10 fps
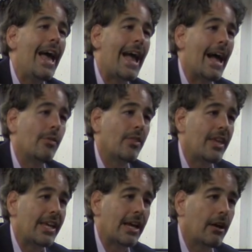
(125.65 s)
And
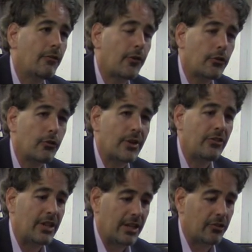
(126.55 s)
the first
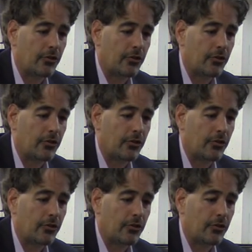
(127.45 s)
reason is